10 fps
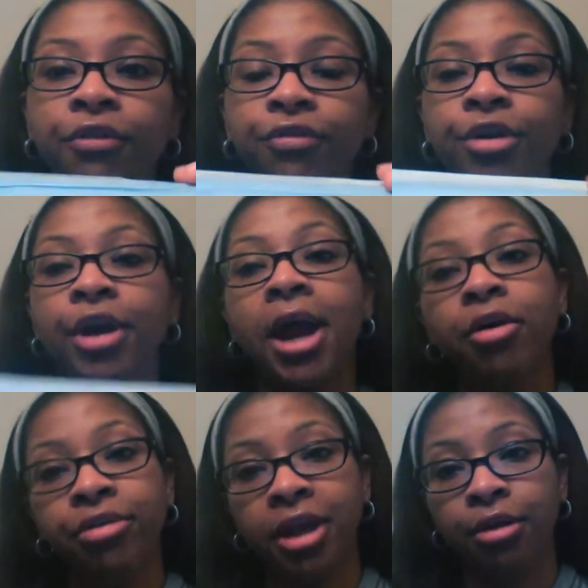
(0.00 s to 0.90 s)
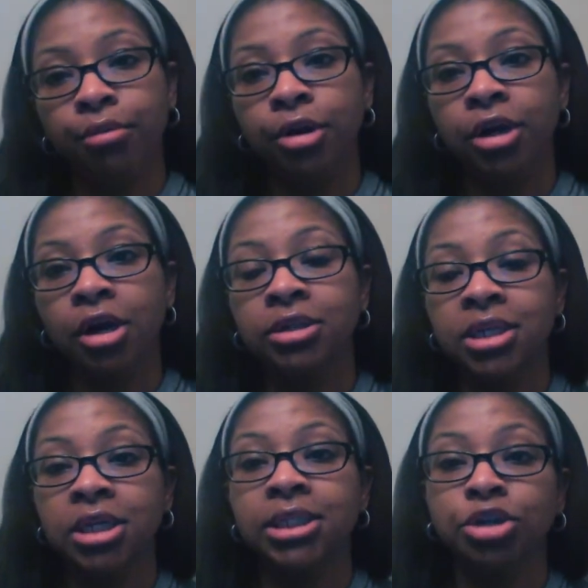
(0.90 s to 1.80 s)
for healthcare workers
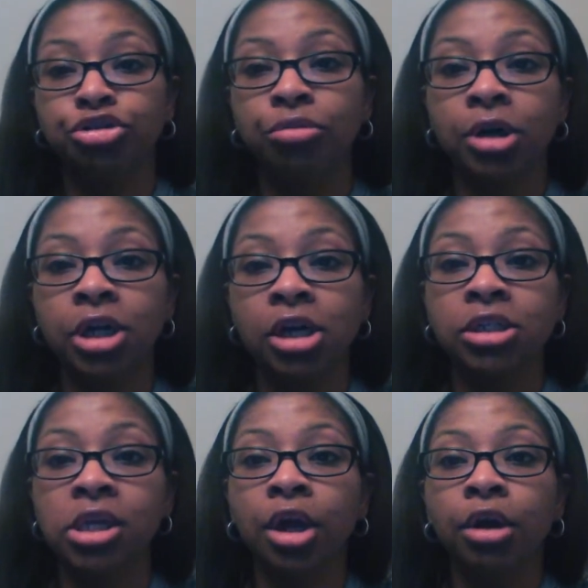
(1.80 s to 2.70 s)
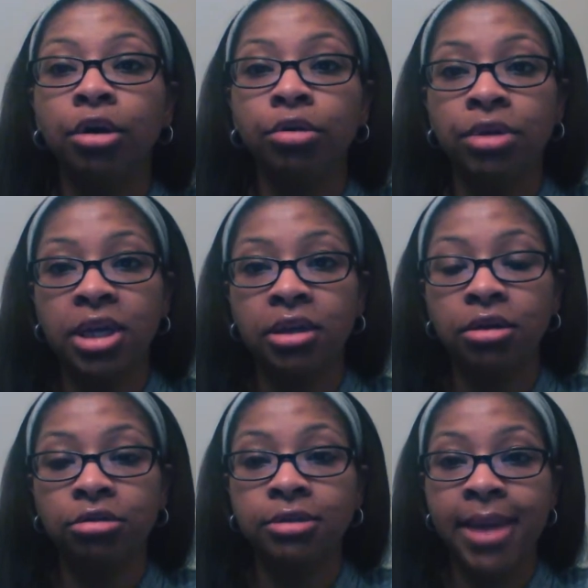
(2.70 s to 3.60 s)
and essential workers who need
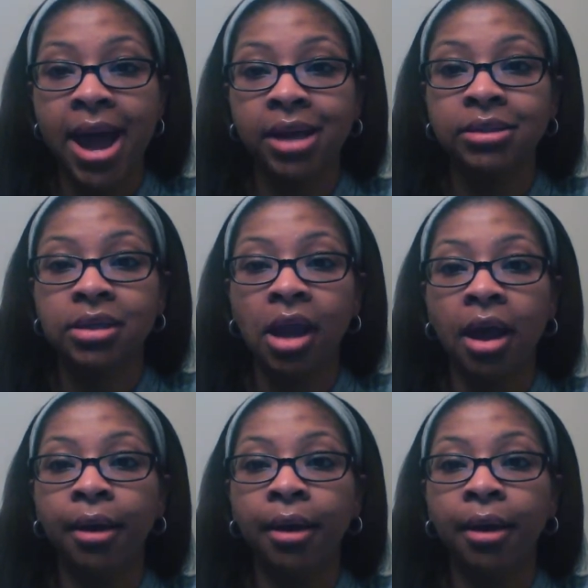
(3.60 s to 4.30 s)
those masks